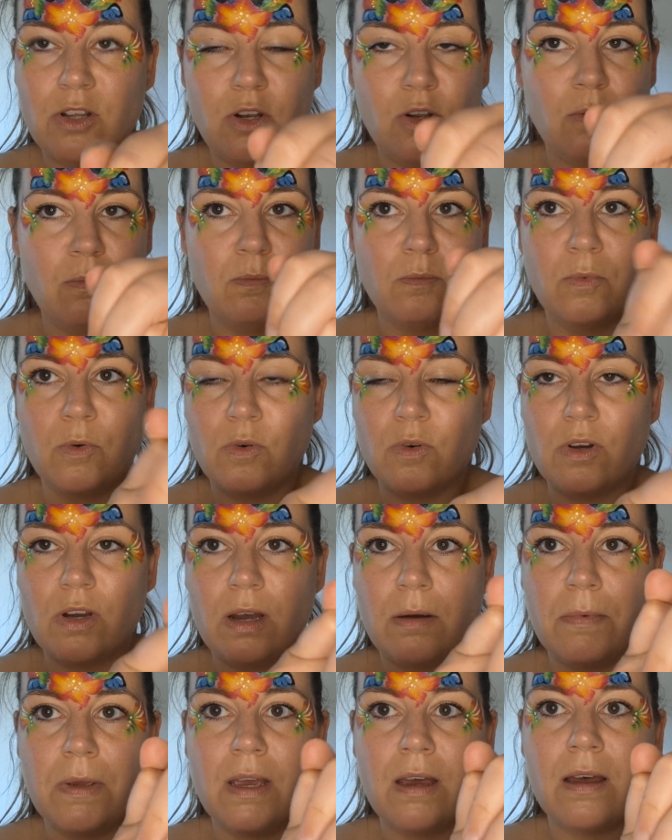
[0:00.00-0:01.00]
A lot more
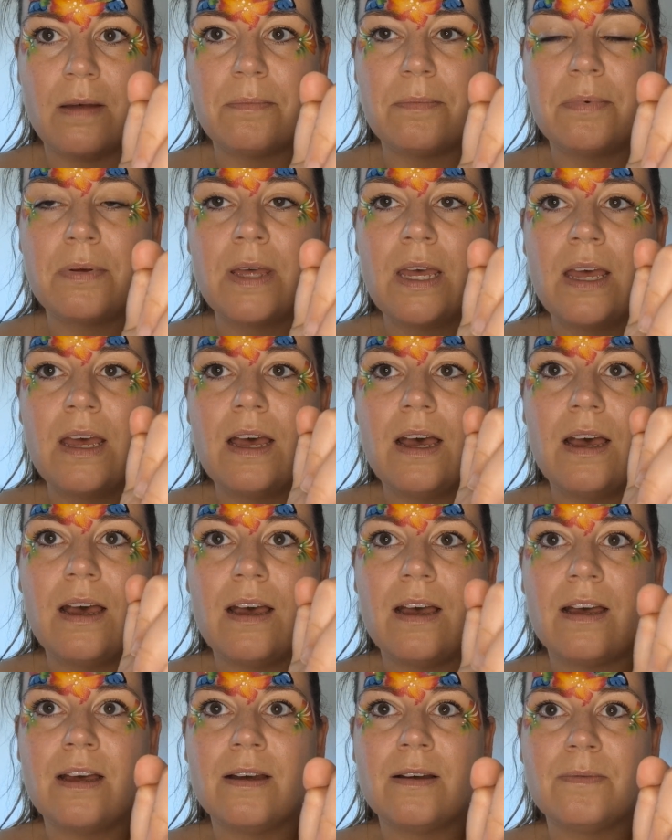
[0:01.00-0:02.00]
coming up.
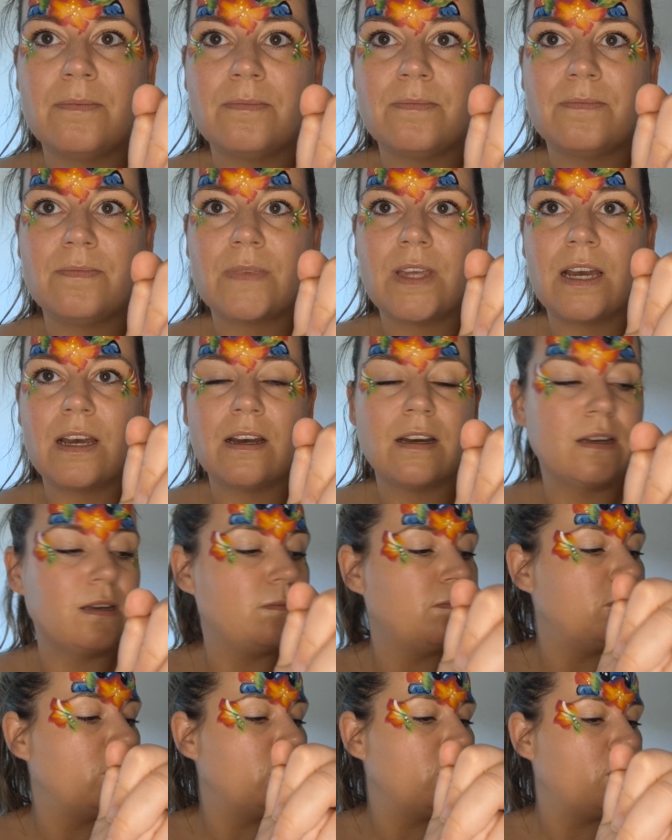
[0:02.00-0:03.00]

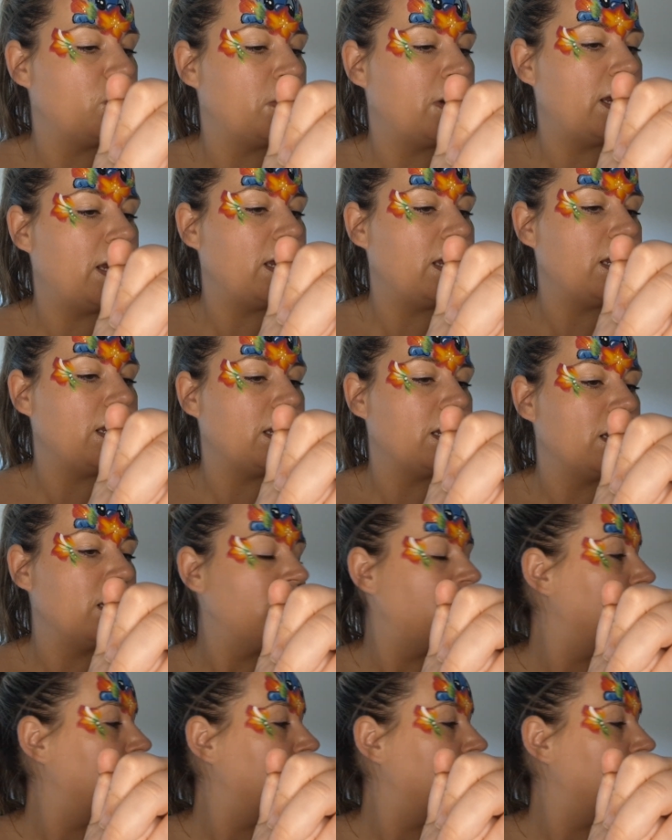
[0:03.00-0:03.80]
I'm doing,